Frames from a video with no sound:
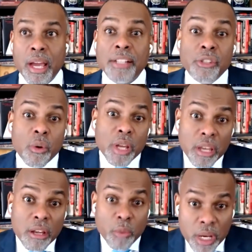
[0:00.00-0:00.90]
And so
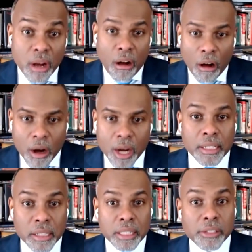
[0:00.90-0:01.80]
here we are
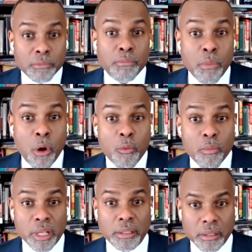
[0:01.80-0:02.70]
in this
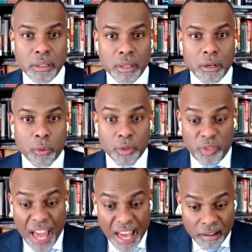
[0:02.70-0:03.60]
moment where
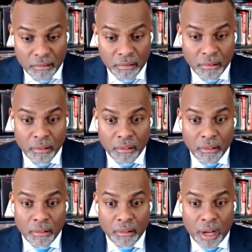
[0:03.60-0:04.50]
that
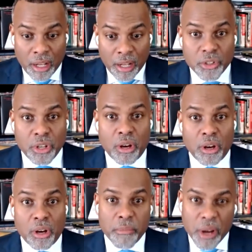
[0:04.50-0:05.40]

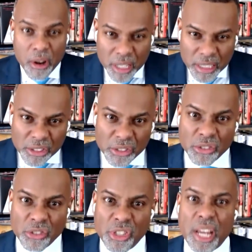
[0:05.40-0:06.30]
undertow, that America
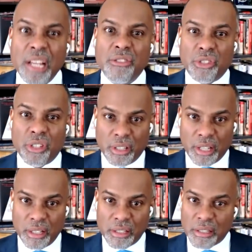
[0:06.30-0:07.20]
is changing,
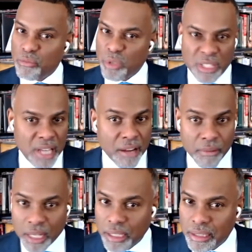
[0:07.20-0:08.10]
that it's
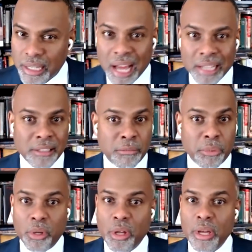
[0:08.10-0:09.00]
not
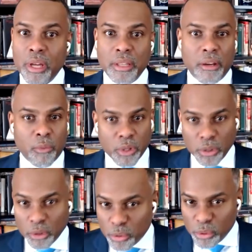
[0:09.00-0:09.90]
recognizable, that we're
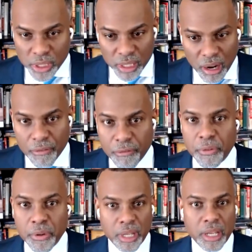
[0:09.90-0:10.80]
losing our
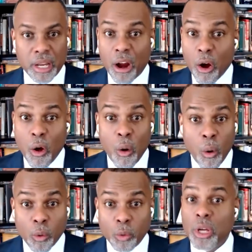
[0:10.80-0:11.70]
footing and our
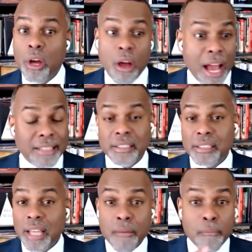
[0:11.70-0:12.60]
hold at the
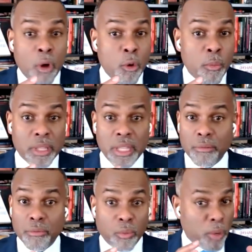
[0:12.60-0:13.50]
same moment
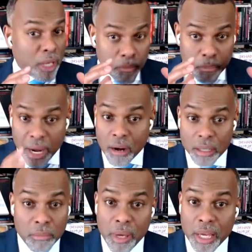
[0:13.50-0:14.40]
that we can
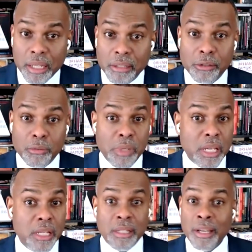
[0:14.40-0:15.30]
barely make ends
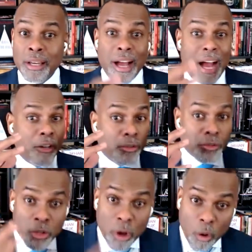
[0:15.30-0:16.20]
meet. I
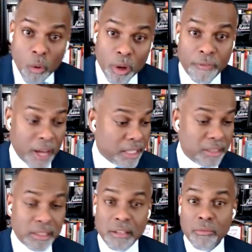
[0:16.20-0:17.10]
don't know if I
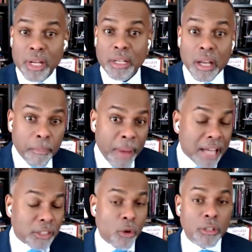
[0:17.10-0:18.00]
can
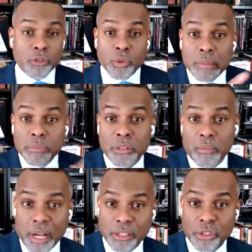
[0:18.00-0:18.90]
pass on dreams
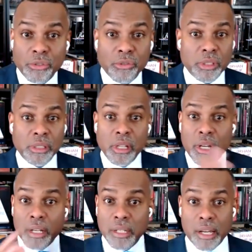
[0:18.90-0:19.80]
to my children,
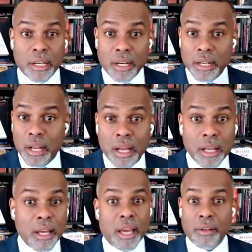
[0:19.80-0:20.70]

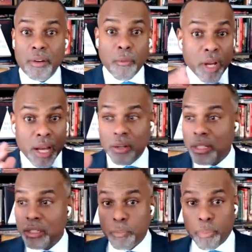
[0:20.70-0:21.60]
and then we got all
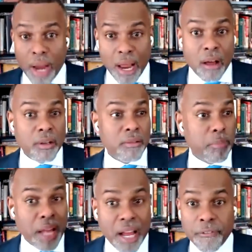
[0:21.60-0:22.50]
of these brown
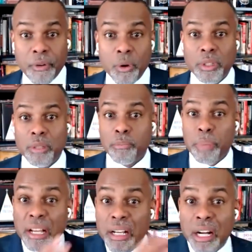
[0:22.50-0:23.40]
and Black folk that
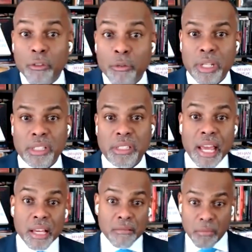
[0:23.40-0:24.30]
big government is
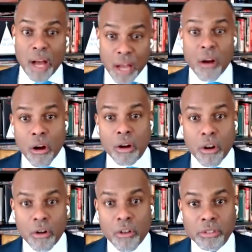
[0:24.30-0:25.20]
taking my
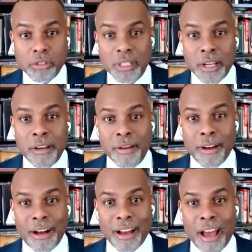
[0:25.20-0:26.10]
hard-earned
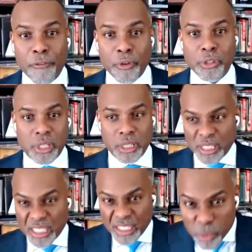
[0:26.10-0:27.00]
efforts
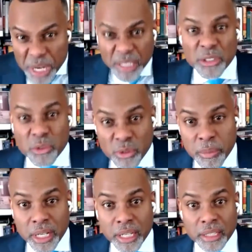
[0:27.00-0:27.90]
and
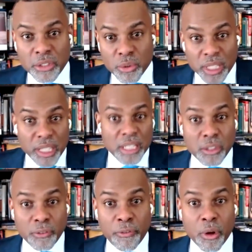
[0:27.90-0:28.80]
redistributing it to
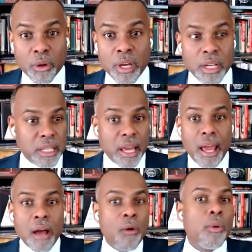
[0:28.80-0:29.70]
these folk. To
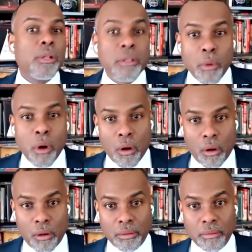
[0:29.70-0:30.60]
hell with them
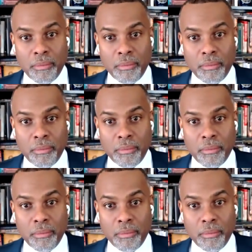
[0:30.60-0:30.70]
all,